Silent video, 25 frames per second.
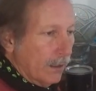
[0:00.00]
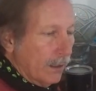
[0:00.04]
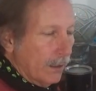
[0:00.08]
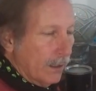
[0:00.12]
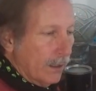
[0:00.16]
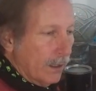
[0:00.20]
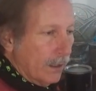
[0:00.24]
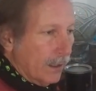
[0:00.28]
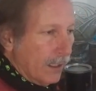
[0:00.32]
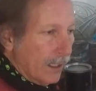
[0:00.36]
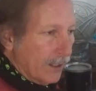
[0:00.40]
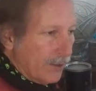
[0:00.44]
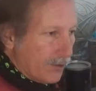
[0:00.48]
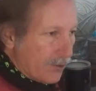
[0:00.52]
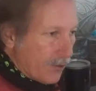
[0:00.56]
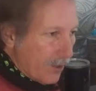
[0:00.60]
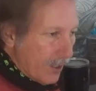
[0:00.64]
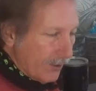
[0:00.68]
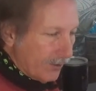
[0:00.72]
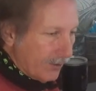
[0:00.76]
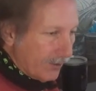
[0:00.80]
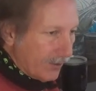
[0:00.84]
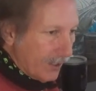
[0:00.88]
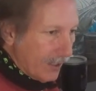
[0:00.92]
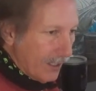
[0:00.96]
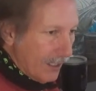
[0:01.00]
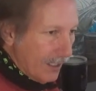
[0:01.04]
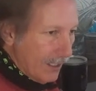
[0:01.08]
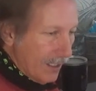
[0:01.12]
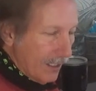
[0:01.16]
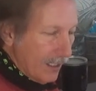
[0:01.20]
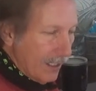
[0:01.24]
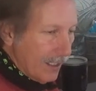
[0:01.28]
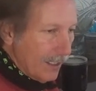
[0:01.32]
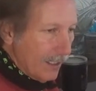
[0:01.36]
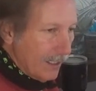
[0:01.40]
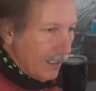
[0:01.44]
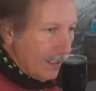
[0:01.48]
electricity
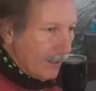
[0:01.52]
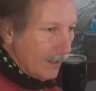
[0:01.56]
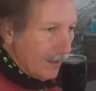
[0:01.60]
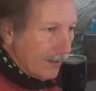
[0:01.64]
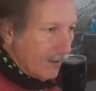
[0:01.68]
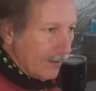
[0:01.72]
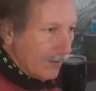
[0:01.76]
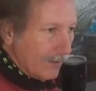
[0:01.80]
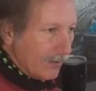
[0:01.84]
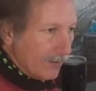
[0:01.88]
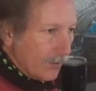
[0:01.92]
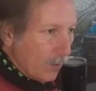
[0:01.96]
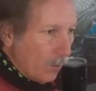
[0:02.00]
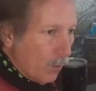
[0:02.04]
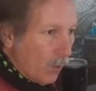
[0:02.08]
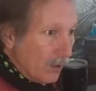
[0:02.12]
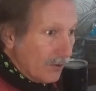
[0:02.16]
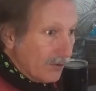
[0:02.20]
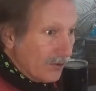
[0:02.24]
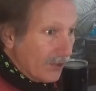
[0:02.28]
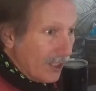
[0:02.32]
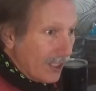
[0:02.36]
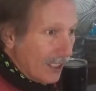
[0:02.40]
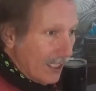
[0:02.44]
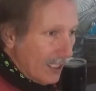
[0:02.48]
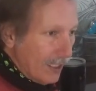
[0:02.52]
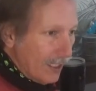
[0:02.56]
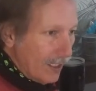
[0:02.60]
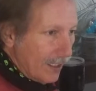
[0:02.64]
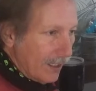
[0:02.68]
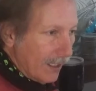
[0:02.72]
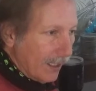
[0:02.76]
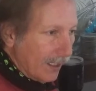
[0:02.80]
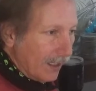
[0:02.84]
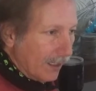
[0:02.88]
is, once again,